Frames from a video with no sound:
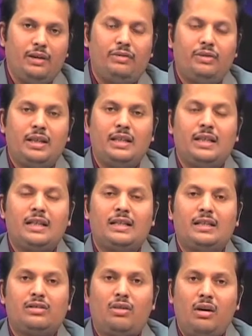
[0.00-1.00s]
If the
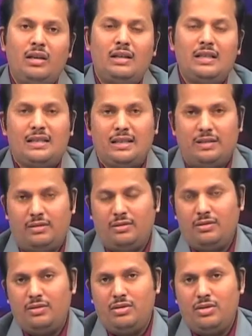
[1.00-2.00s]
hearer does not
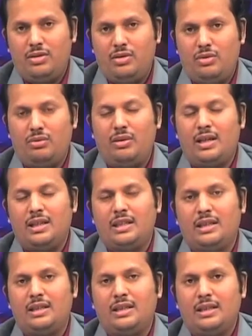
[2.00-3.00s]
listen to what
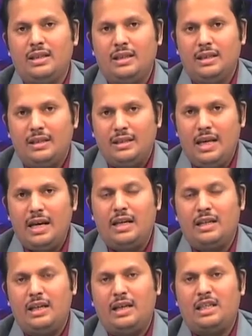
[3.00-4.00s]
is
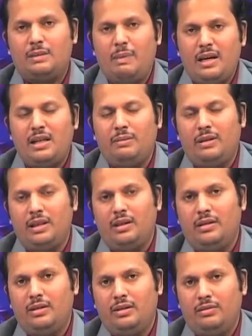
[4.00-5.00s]
said and expected by
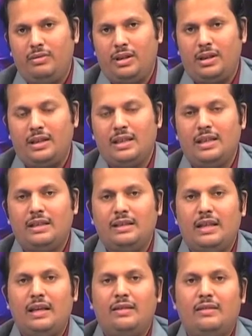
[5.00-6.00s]
the speaker,
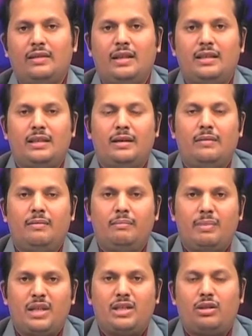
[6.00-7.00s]
then there is a
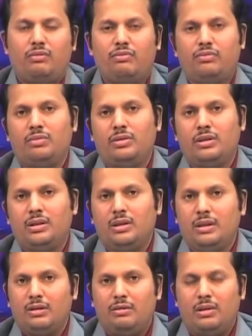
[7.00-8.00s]
breach of
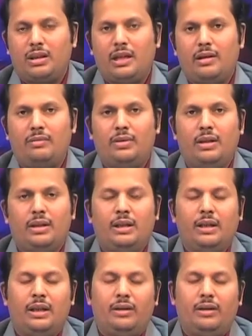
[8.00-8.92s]
what kind of a